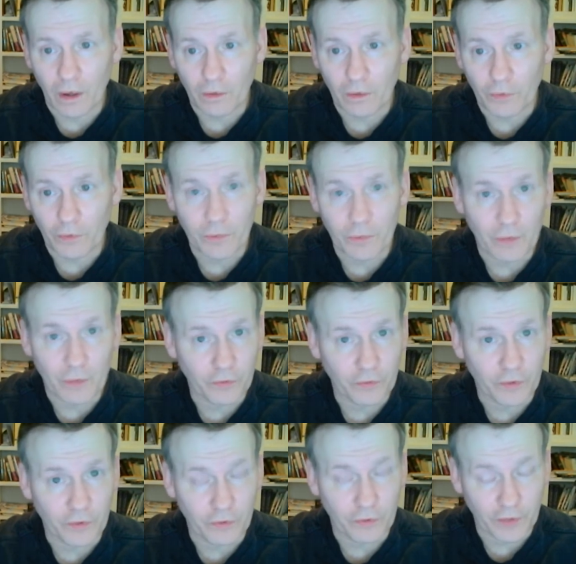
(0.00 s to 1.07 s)
sometimes
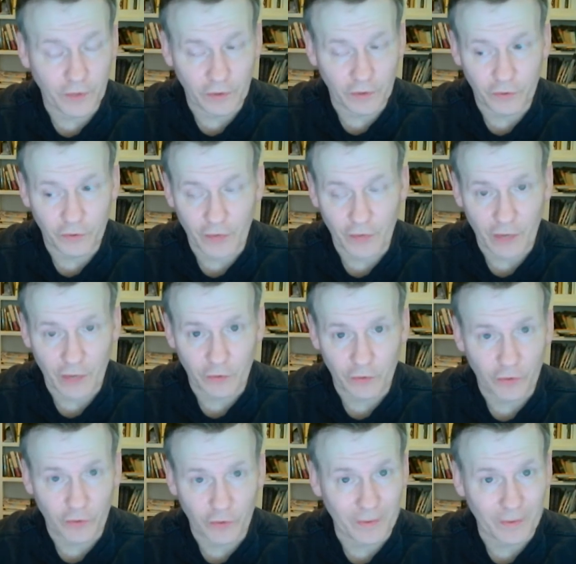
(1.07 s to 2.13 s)
the sickness is actually
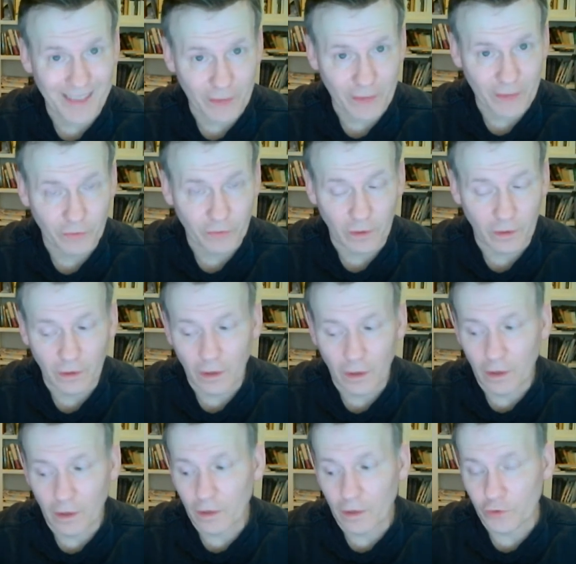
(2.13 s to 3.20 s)
just a test to,
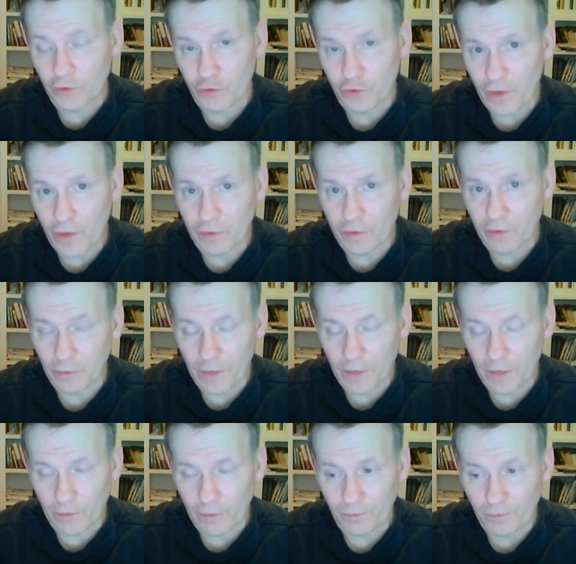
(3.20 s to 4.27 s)
to strengthen the
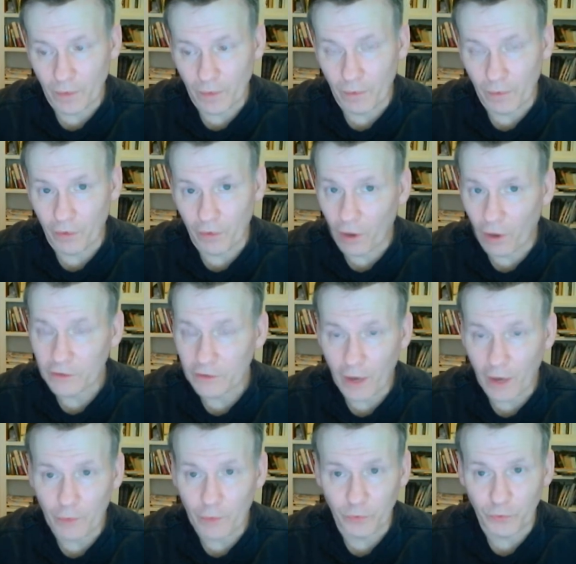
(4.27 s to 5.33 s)
believer. But there are
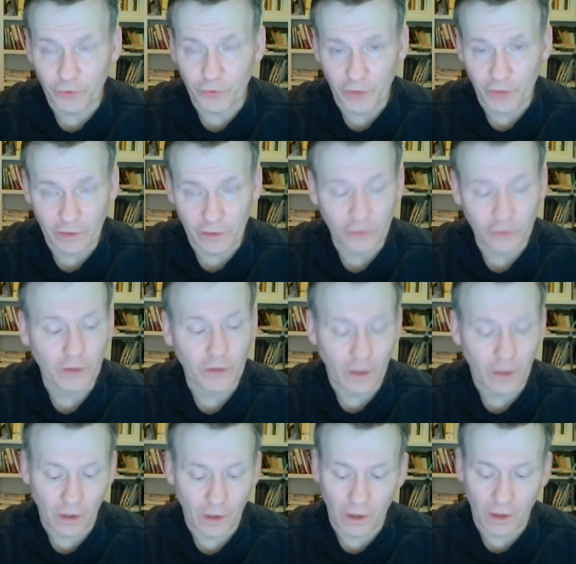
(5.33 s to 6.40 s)
times when sickness
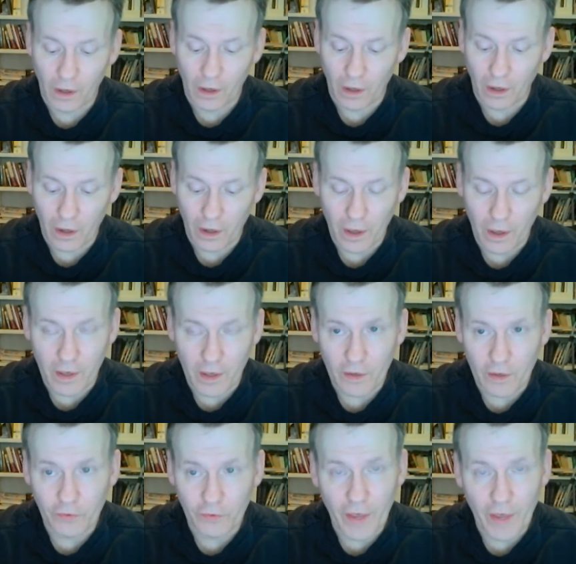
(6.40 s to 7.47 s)
uh,
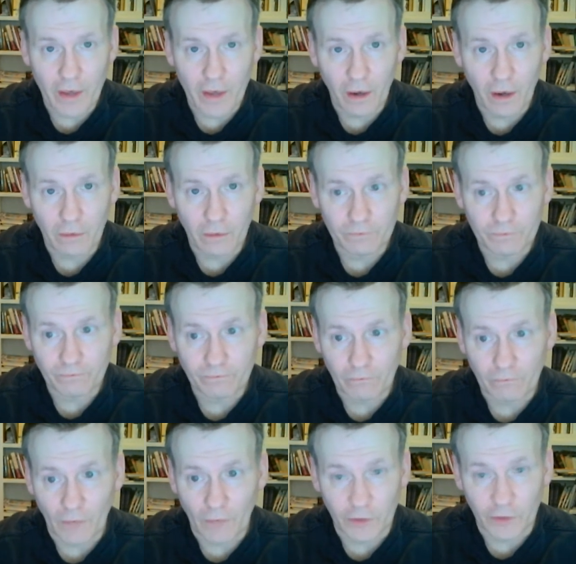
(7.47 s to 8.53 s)
is a, uh,
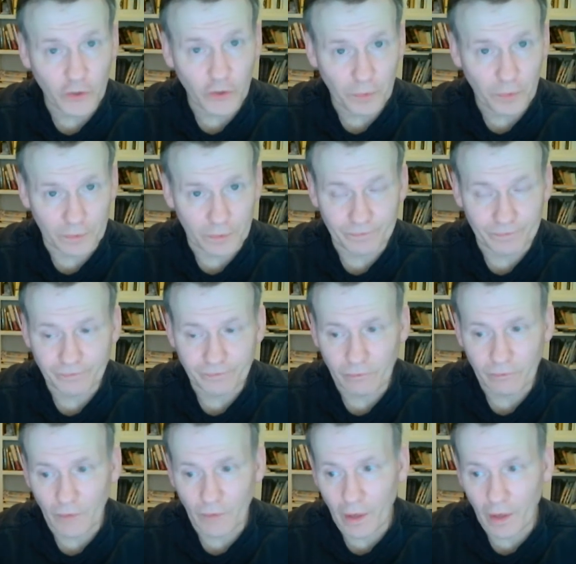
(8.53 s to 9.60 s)
a, discipline.
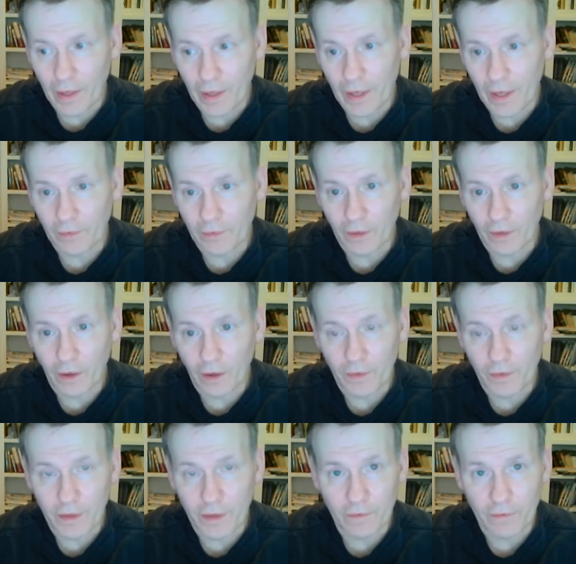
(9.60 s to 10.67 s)
And uh,
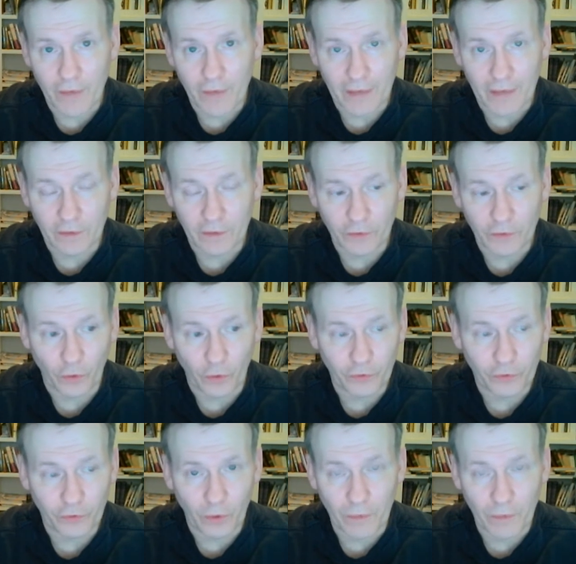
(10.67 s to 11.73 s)
the fact is
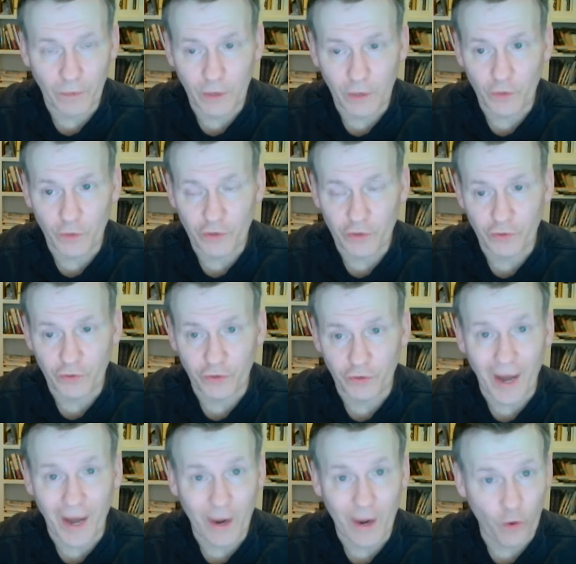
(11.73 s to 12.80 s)
also many Christians
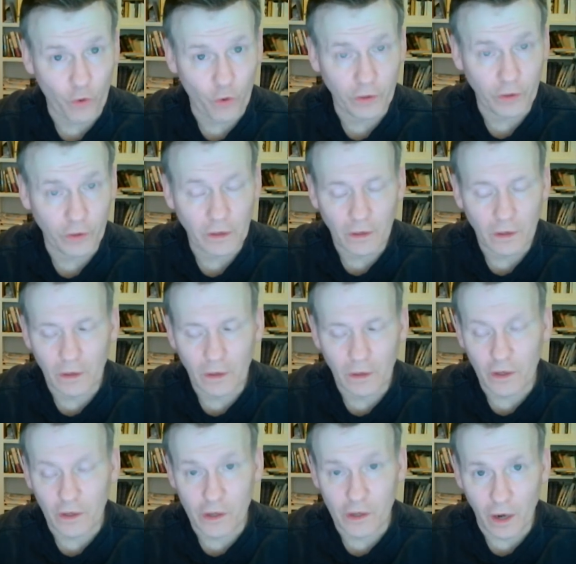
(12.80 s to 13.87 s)
die early,
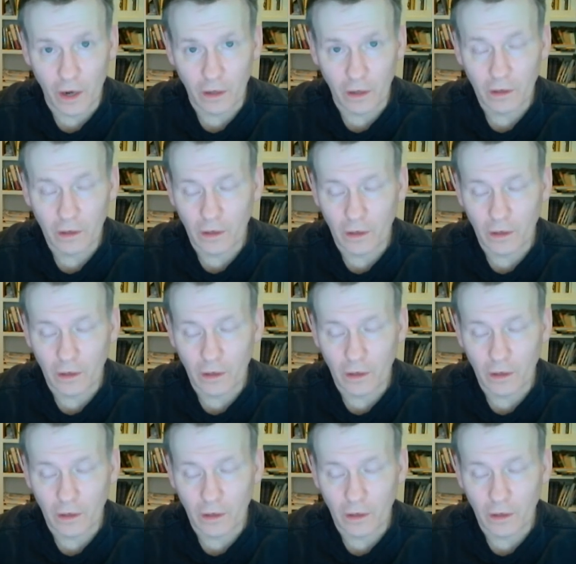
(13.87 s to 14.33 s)
young,